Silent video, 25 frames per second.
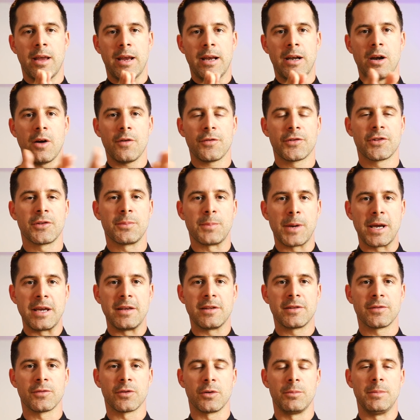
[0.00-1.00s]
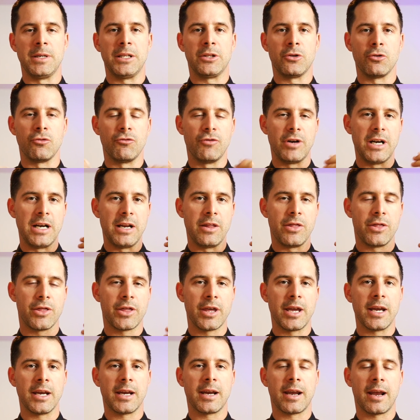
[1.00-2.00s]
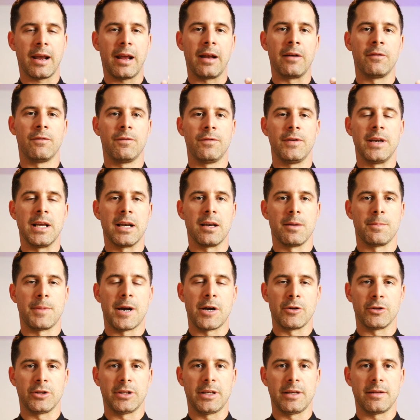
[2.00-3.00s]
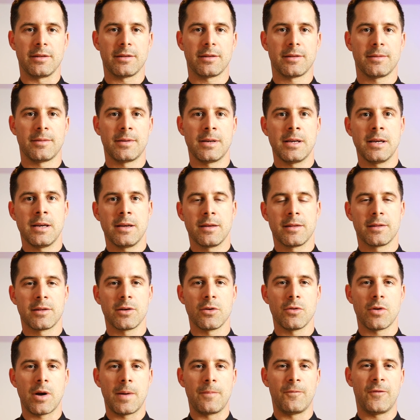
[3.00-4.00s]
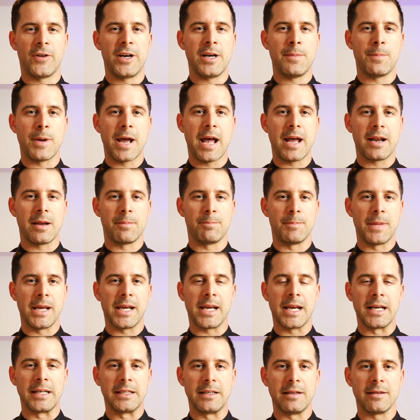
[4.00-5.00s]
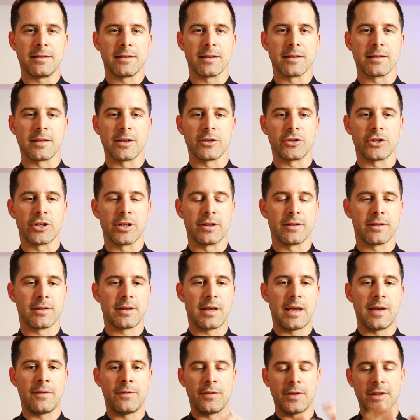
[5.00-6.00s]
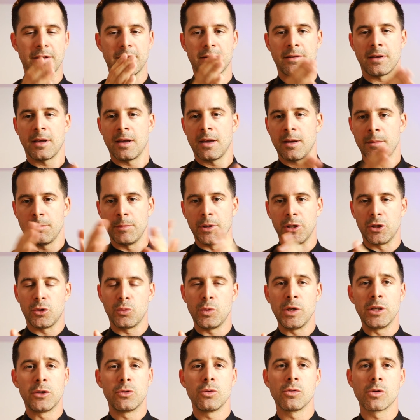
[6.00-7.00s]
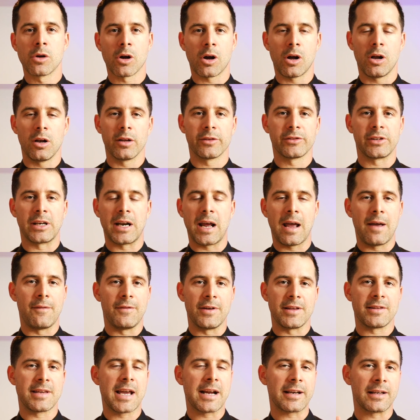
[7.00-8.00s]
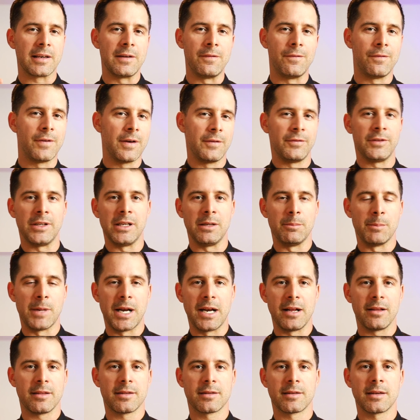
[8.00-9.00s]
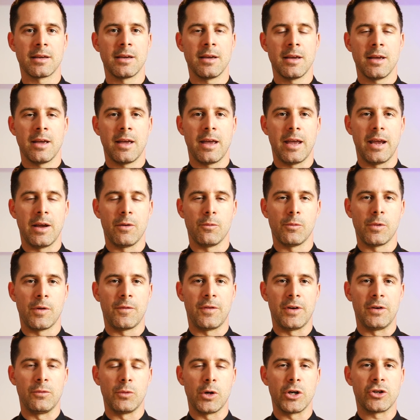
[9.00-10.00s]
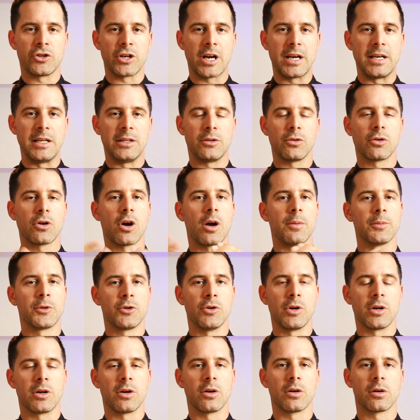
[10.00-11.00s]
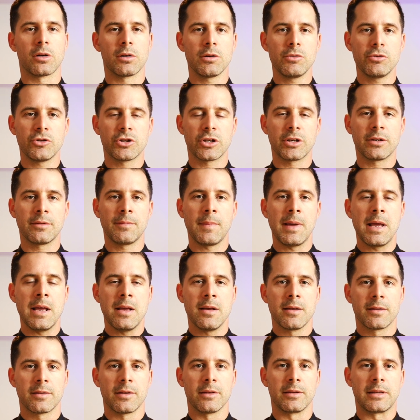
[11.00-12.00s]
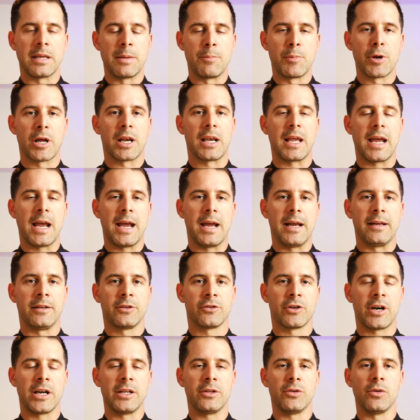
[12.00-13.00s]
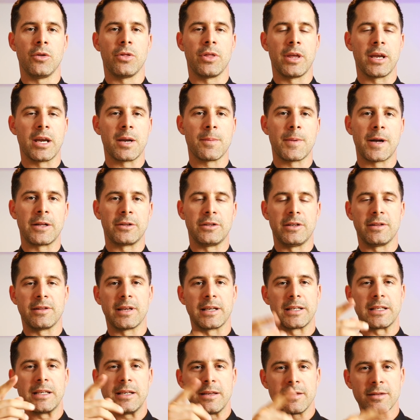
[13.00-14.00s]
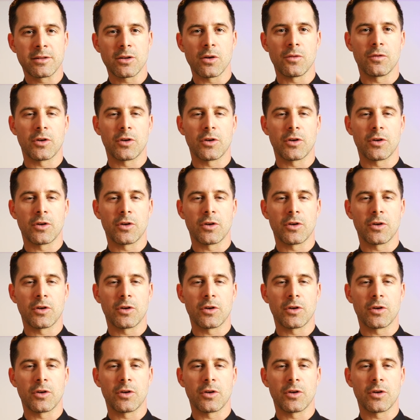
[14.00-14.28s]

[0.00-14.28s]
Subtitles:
enough space for me to really think and feel about this. So I'm very bad at making these decisions if it's between two calls and I have exactly 15 minutes within which I need to come to a conclusion. So typically I try to think about these at least